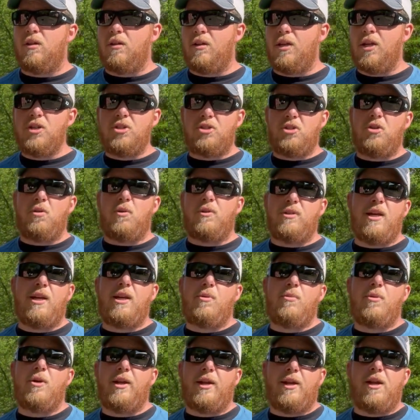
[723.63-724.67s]
issue as
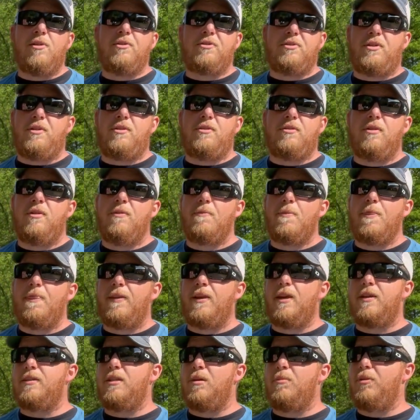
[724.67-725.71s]
anybody else is, because I